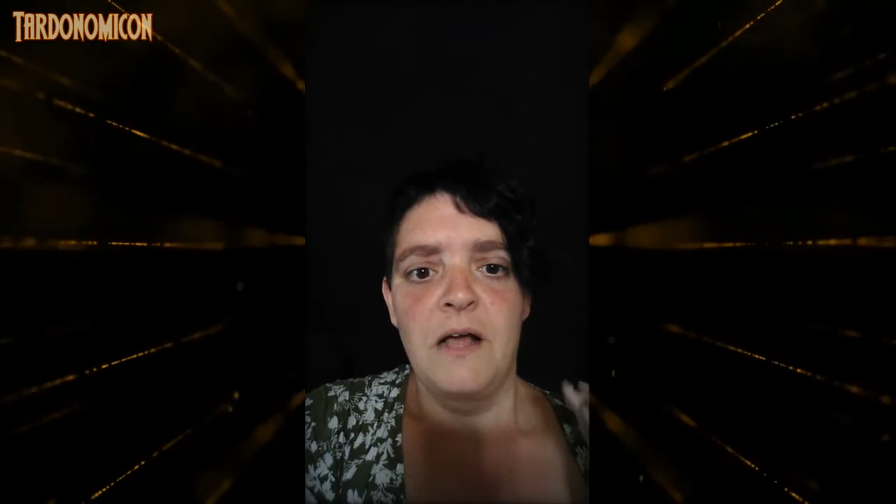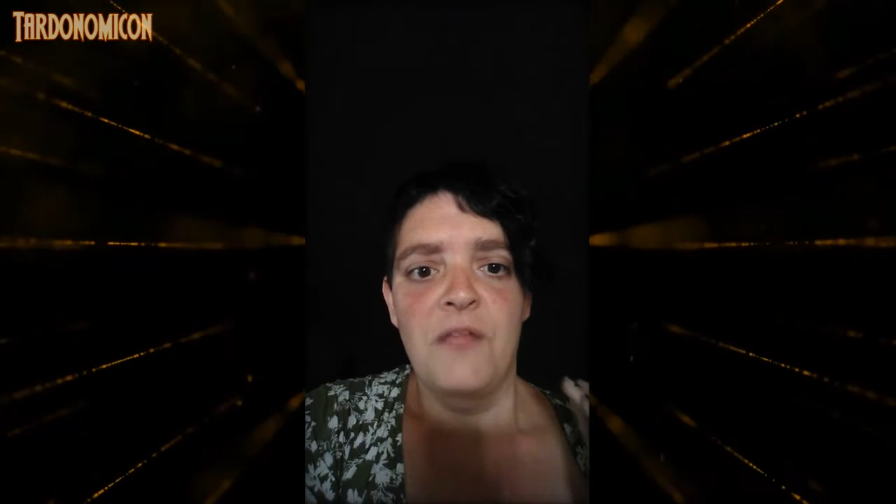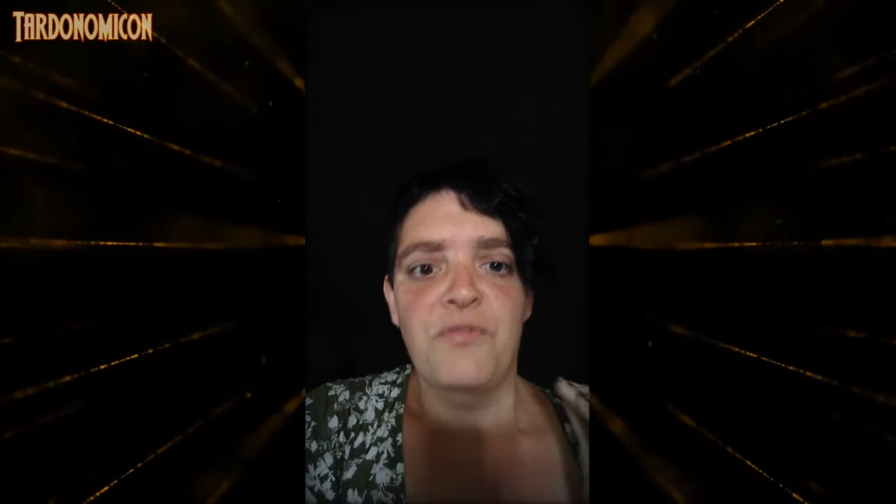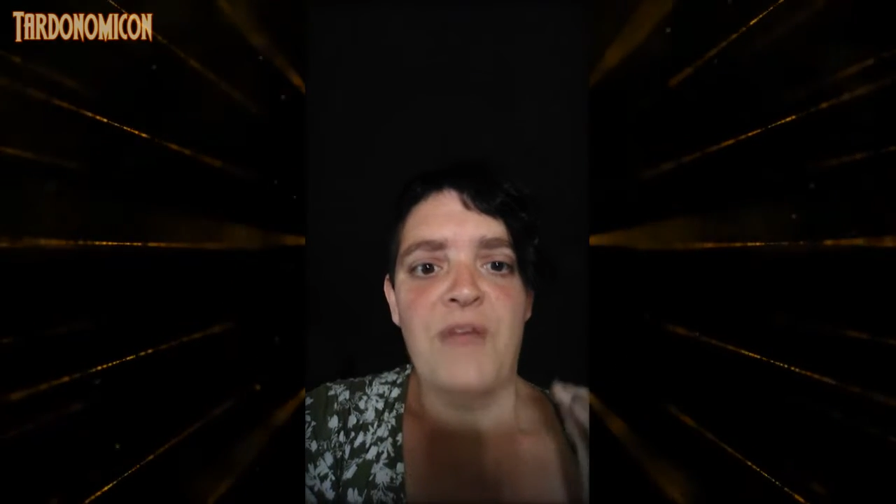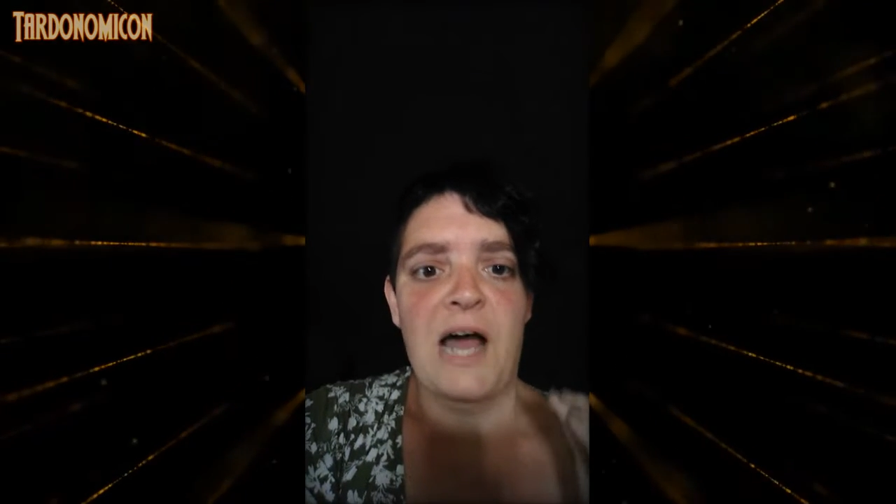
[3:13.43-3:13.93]

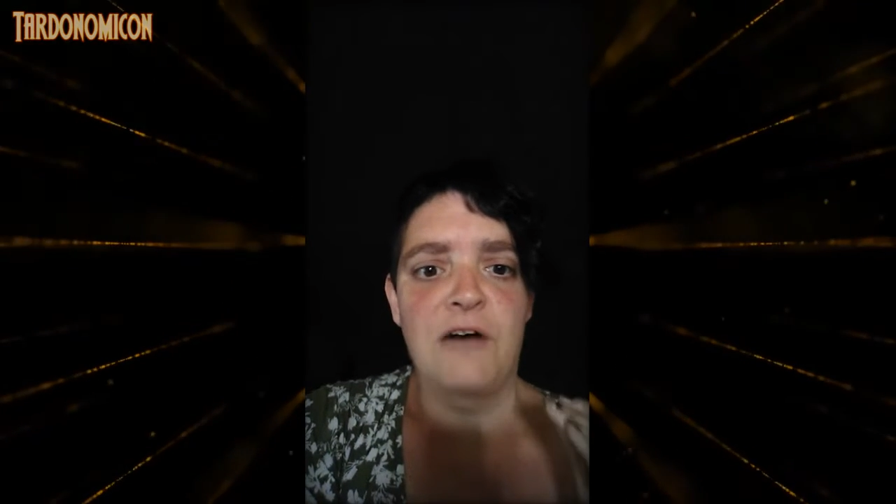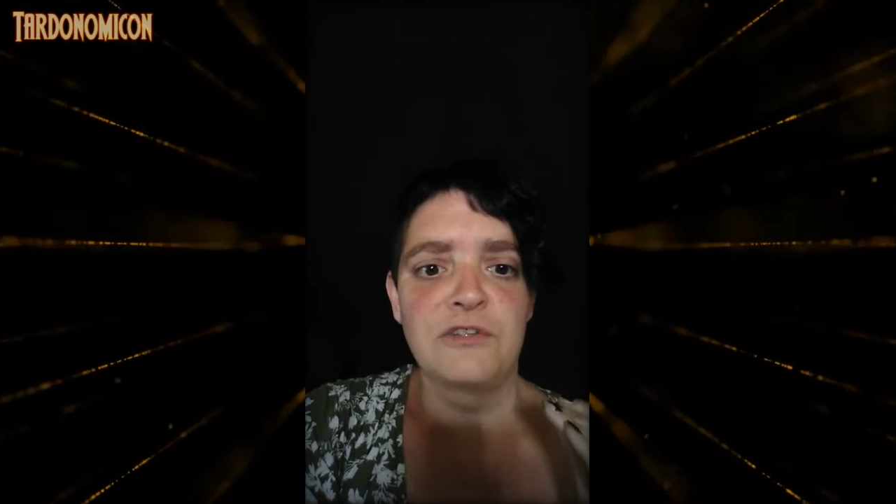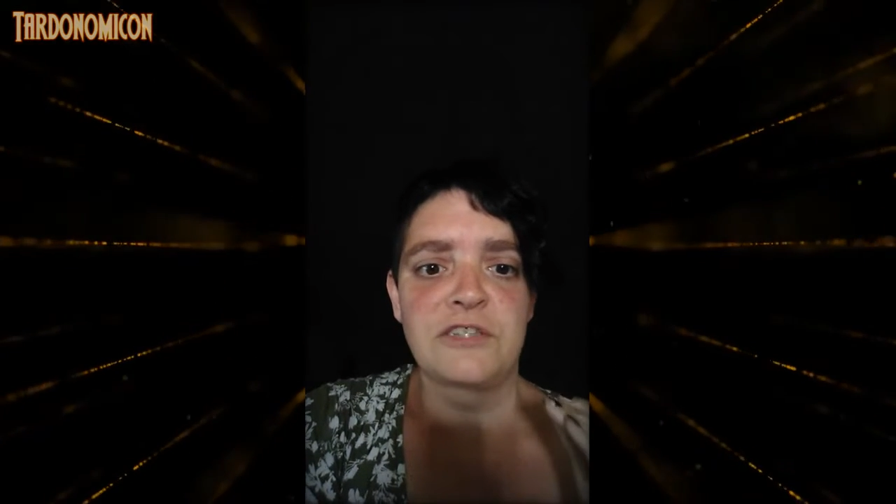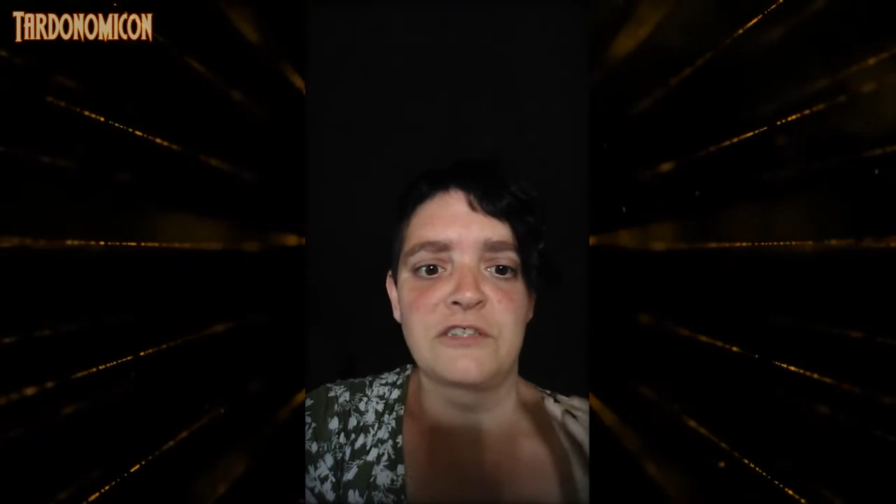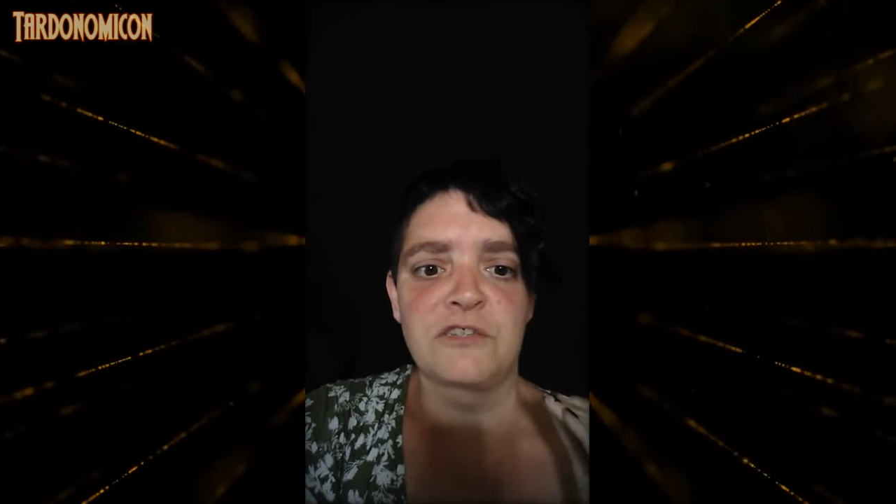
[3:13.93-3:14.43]

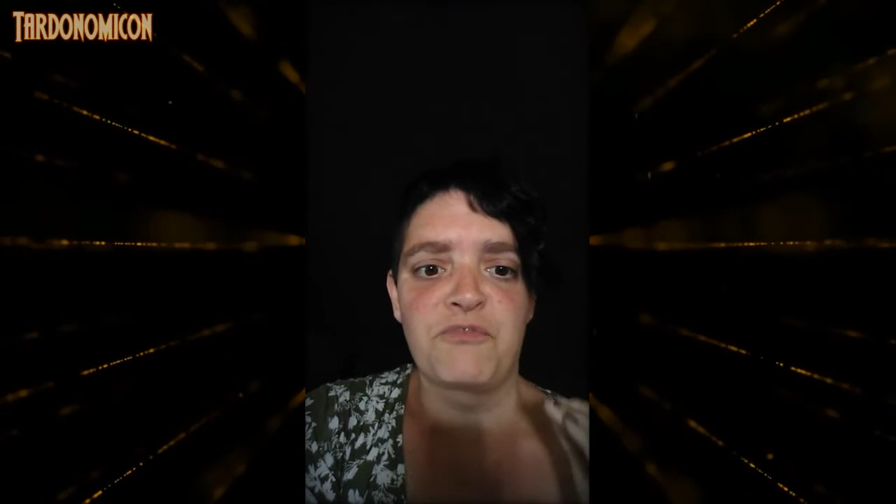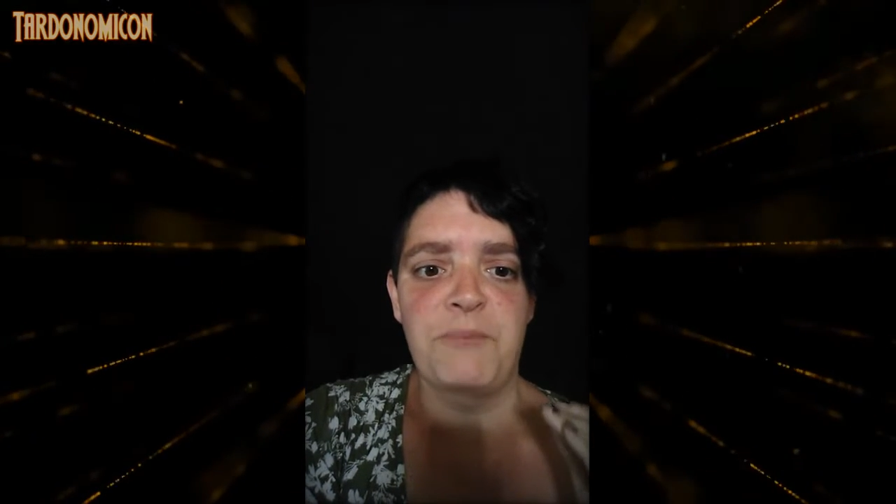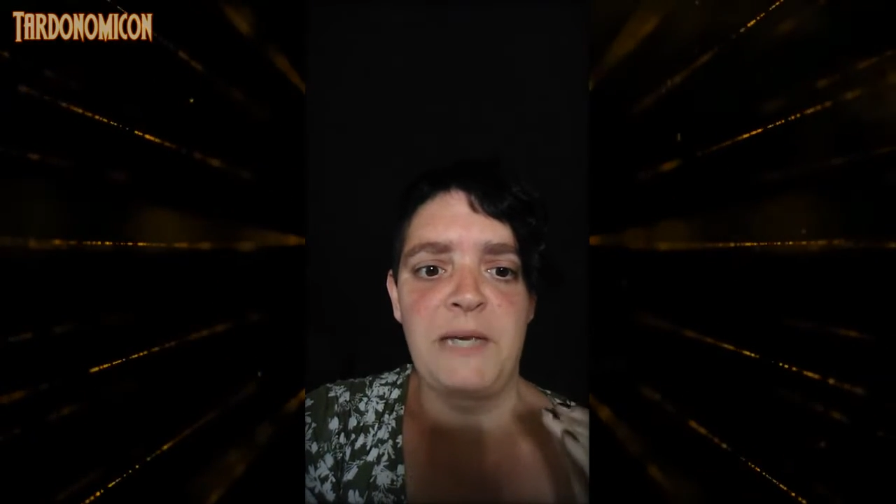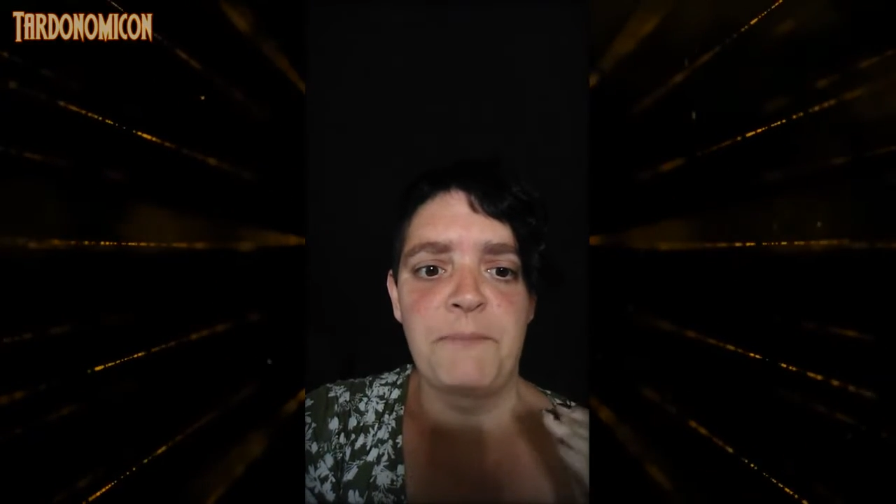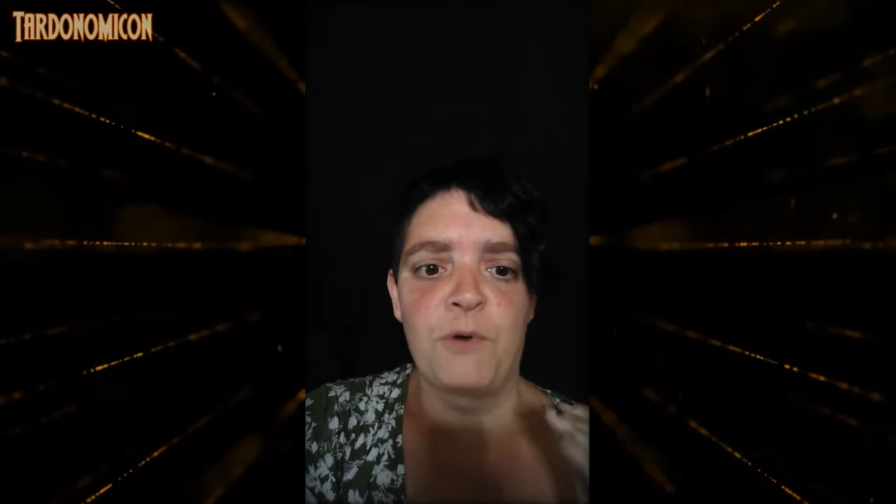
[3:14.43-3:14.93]
Thousands of
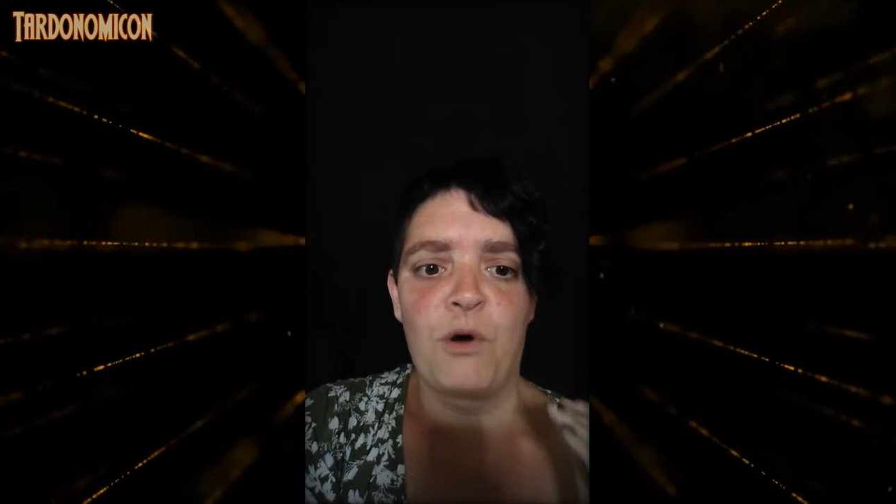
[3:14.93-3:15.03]
people